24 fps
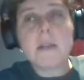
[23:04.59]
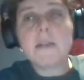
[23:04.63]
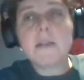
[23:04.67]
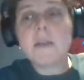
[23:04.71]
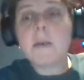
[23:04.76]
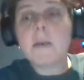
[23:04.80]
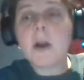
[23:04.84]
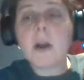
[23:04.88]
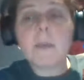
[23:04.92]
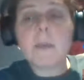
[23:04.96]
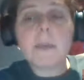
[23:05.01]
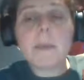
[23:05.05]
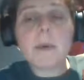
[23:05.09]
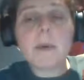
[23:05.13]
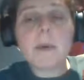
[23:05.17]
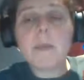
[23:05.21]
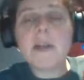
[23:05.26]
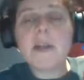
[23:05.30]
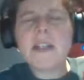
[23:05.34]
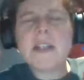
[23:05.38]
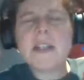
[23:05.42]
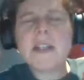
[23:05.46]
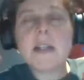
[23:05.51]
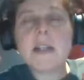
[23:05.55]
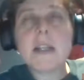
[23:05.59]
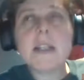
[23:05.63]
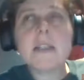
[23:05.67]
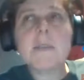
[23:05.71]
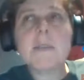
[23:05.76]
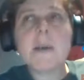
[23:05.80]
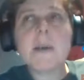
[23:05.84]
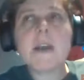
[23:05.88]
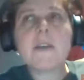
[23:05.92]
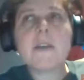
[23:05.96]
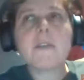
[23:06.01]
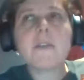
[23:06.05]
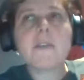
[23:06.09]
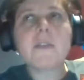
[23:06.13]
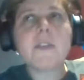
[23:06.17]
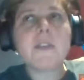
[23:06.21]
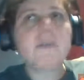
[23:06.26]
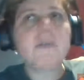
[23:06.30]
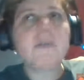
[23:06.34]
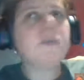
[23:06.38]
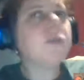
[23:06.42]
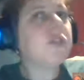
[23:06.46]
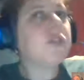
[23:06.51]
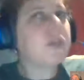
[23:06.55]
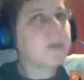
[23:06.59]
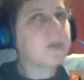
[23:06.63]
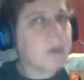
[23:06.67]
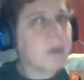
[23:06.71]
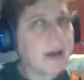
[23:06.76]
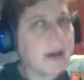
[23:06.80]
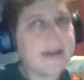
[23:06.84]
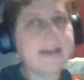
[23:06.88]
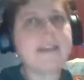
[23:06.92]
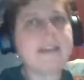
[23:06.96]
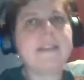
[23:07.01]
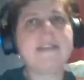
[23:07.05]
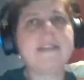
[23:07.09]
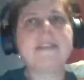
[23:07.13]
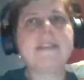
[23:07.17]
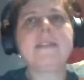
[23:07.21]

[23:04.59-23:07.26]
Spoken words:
So Arpo, what inspires you to write?